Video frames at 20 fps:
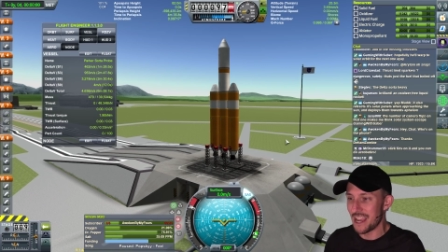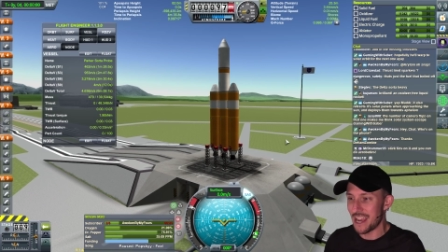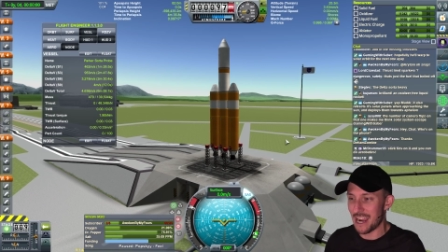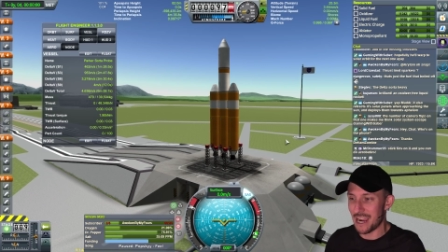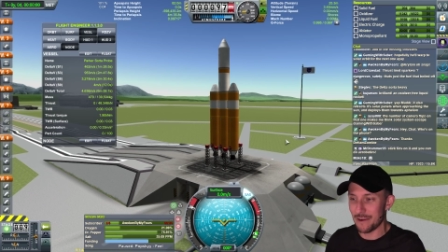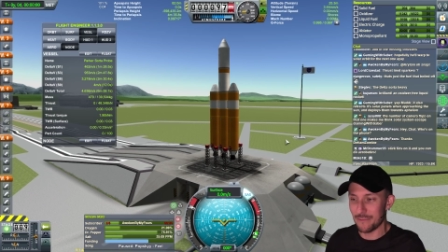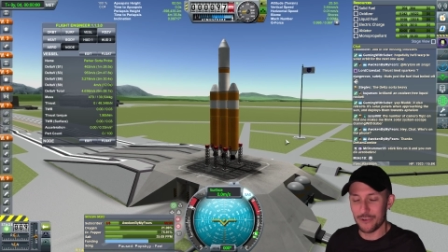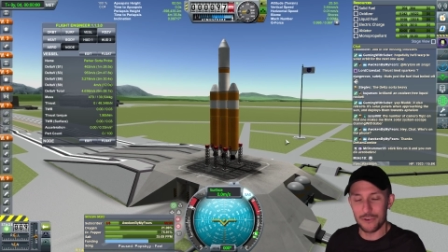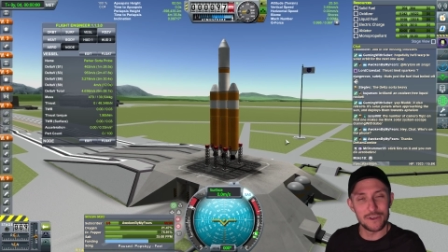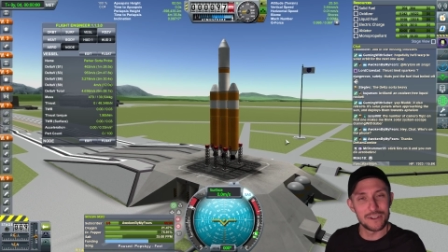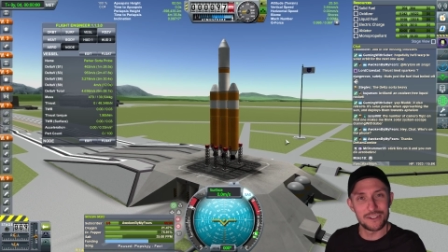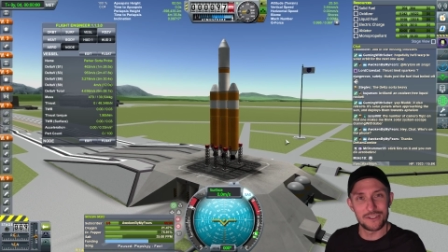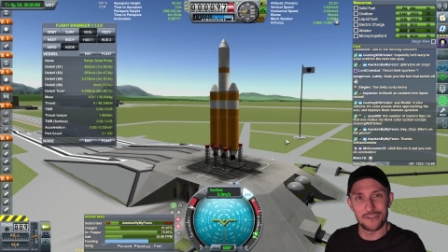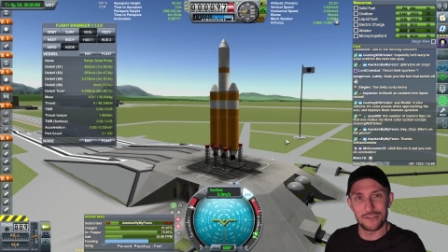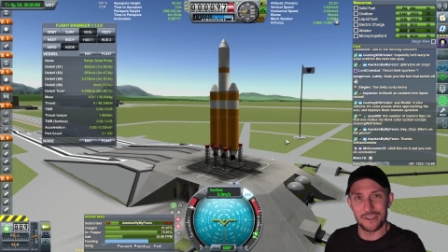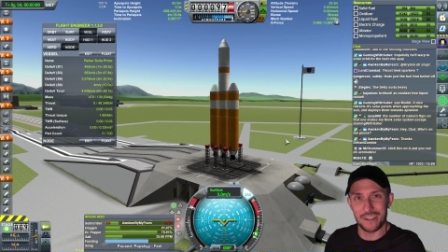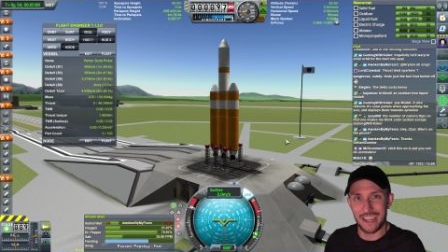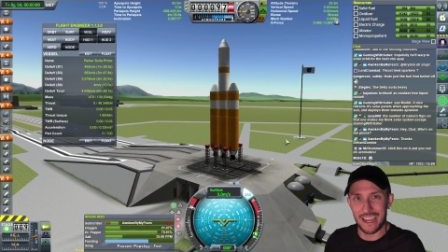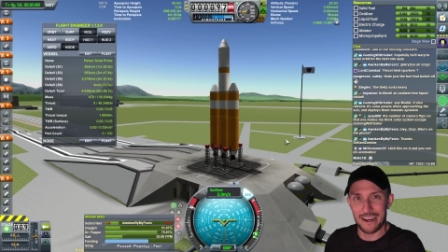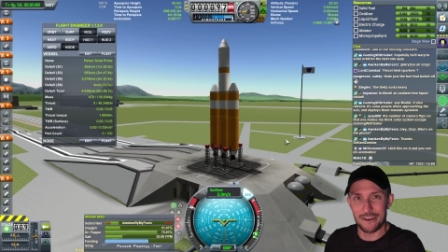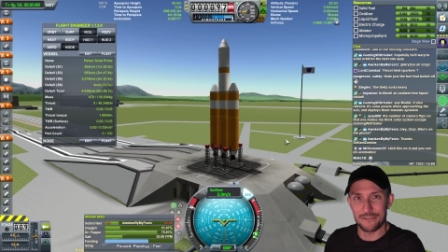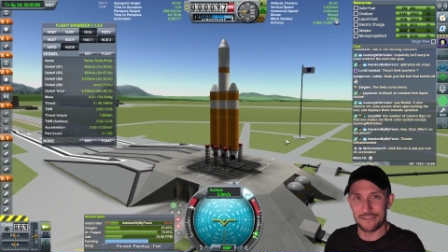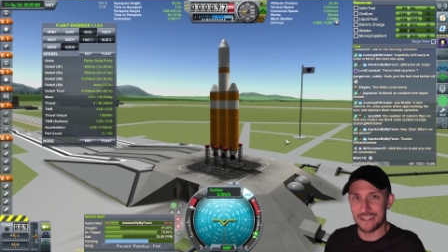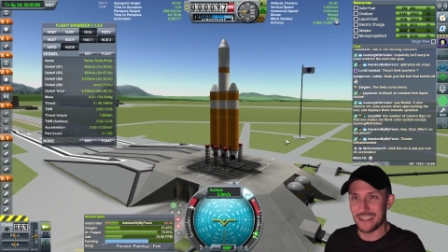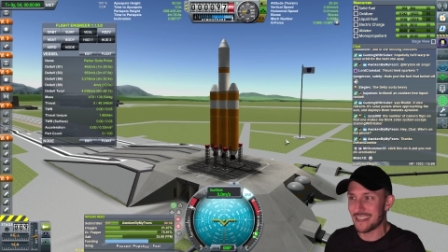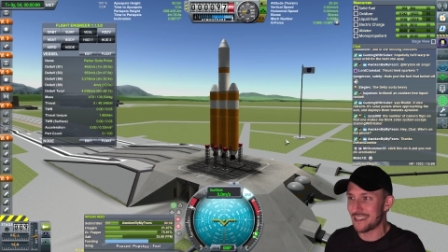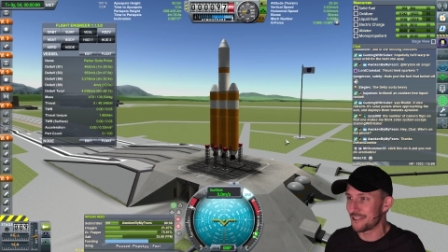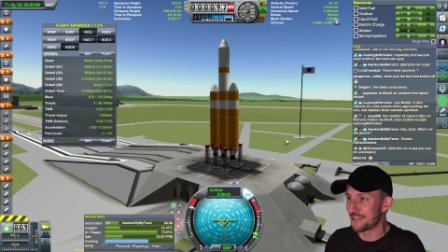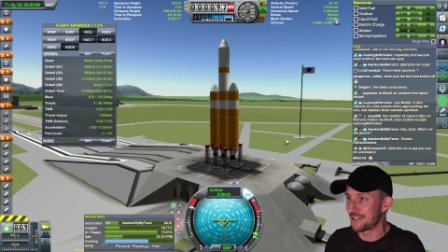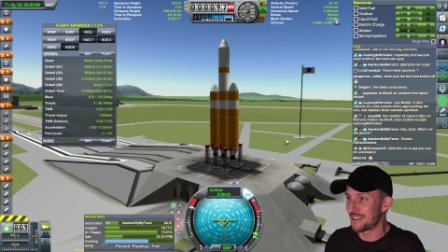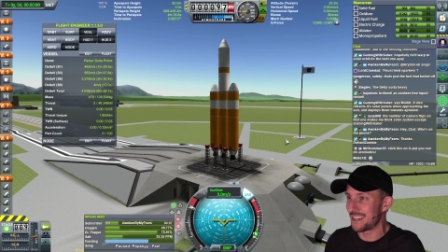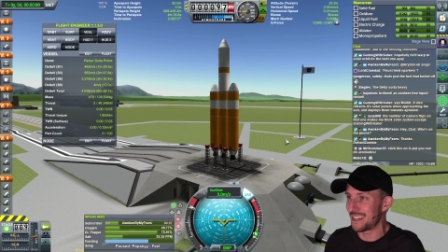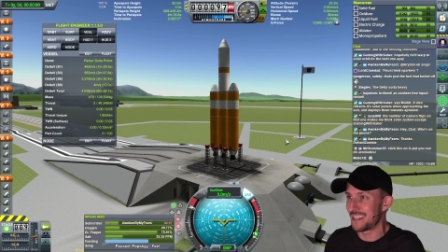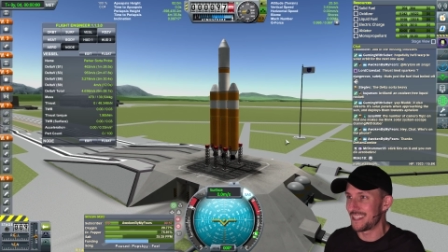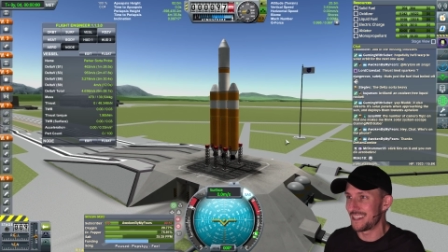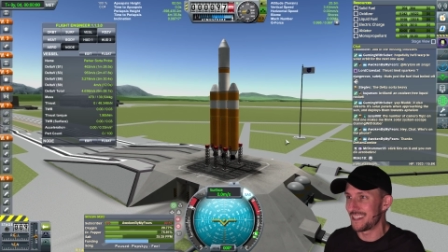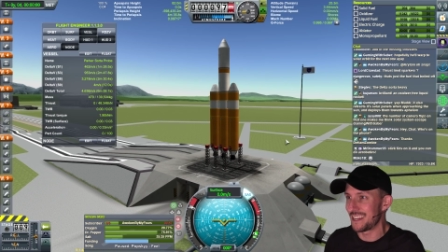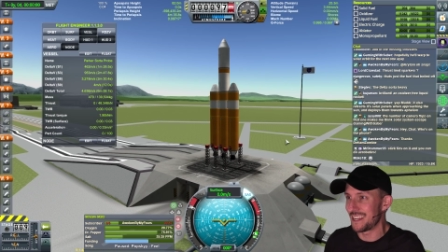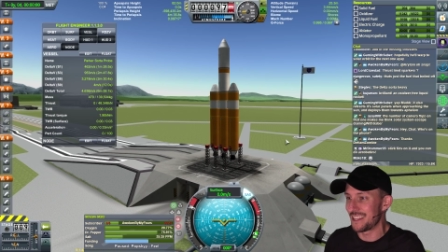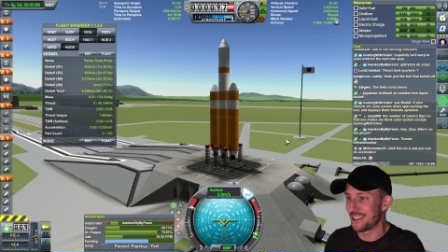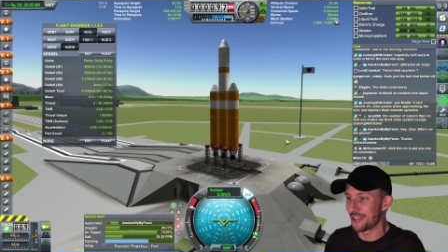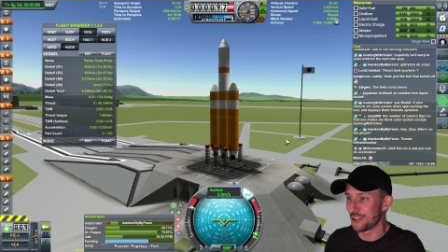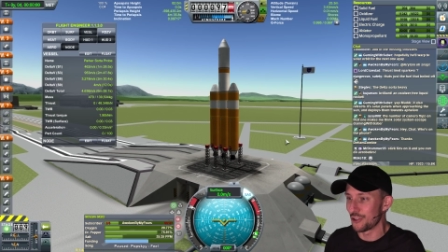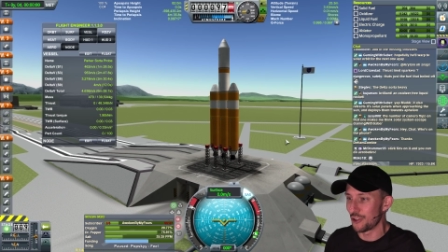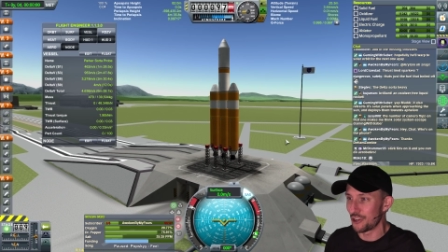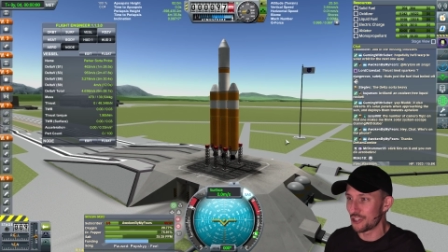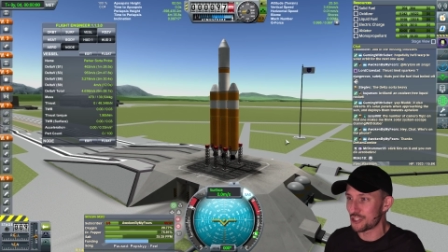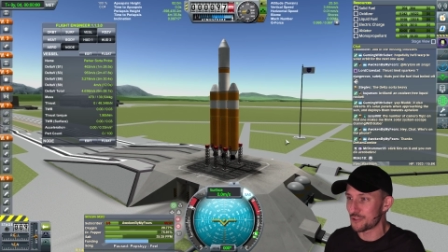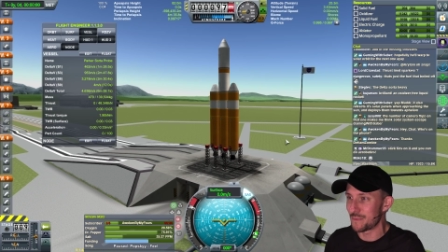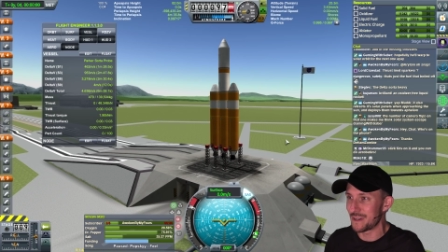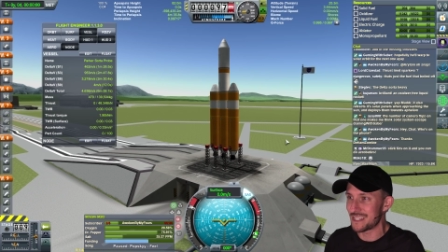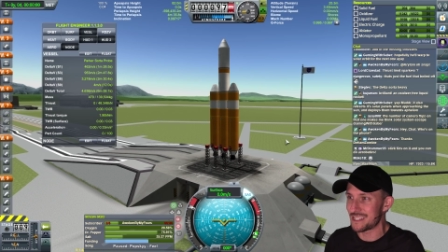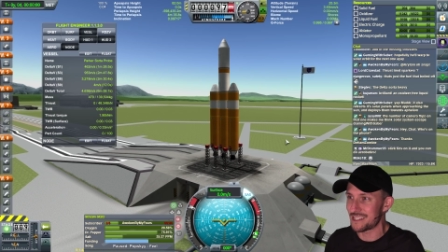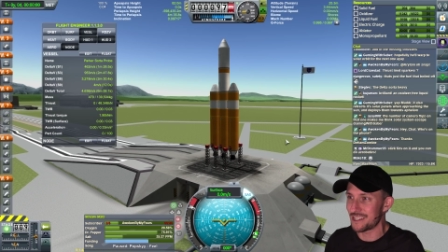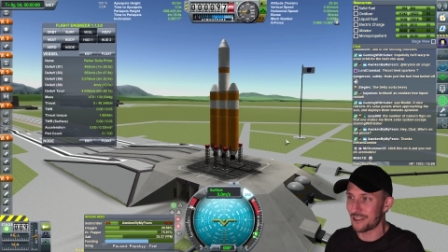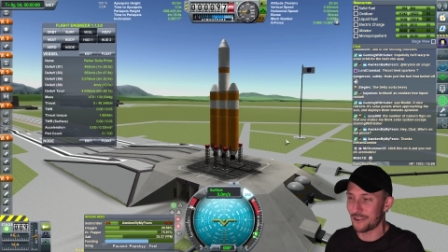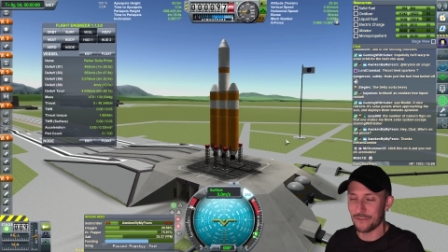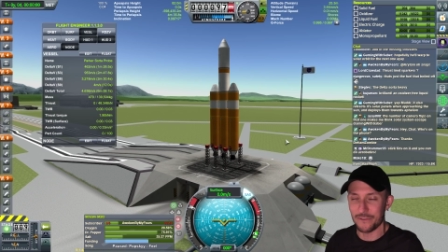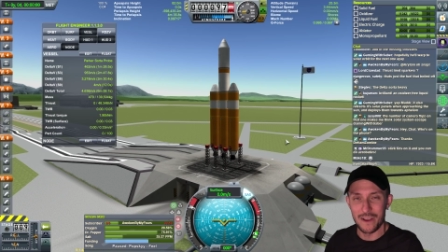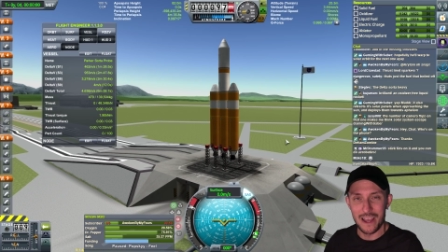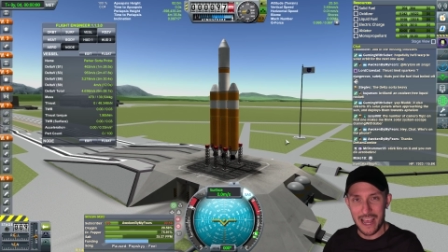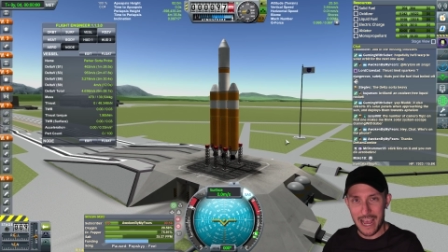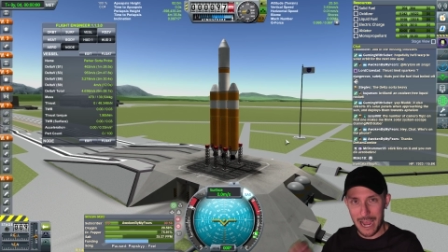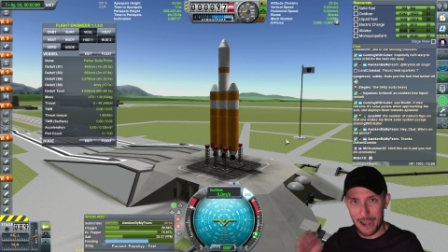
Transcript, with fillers: I'm going to do the countdown and the launch myself.